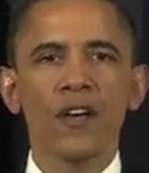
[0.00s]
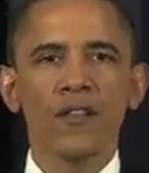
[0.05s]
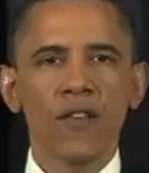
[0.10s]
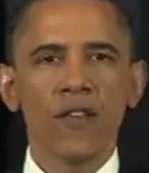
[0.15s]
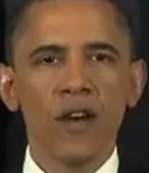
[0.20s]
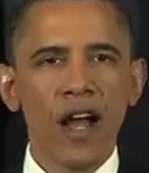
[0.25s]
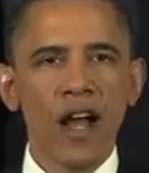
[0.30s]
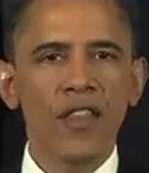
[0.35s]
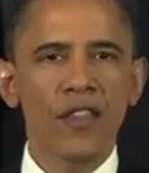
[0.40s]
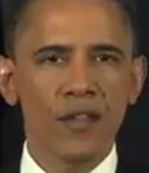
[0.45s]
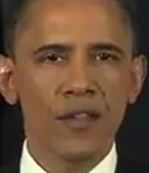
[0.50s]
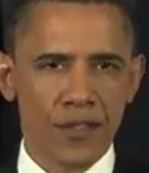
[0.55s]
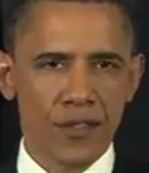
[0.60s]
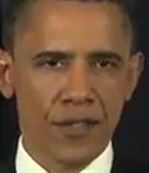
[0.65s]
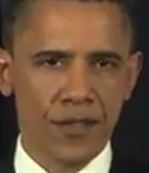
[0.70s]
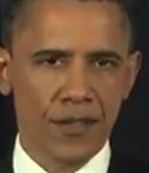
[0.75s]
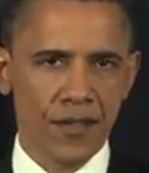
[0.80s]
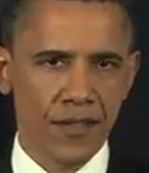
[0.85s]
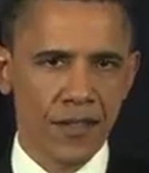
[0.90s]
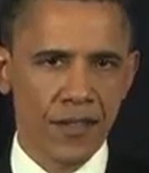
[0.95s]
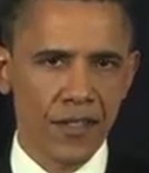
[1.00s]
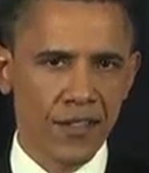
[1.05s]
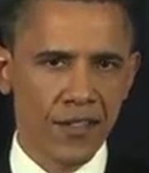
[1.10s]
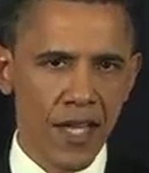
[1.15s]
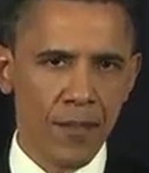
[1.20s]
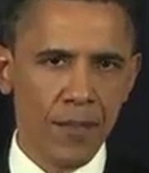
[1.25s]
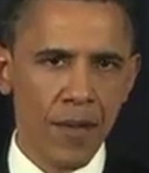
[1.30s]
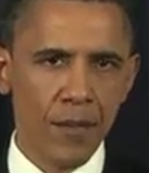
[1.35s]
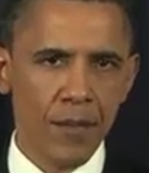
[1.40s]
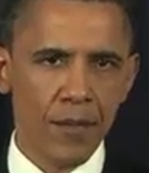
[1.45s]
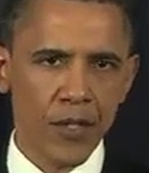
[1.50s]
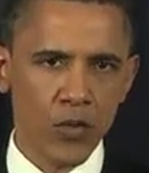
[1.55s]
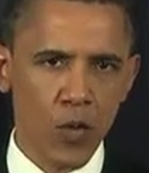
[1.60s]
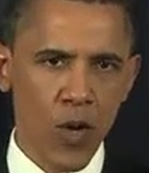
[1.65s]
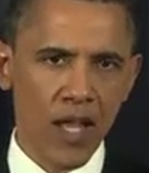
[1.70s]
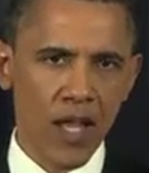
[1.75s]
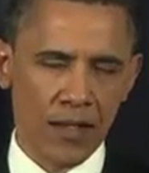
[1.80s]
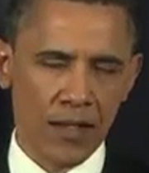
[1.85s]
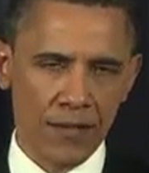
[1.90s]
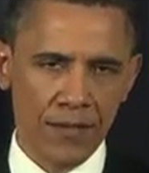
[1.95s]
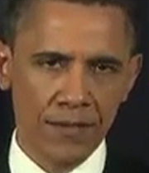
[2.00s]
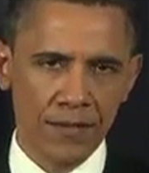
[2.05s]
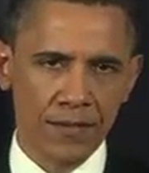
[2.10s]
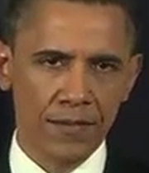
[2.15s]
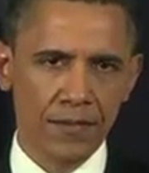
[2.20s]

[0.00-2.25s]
for others to step up as well,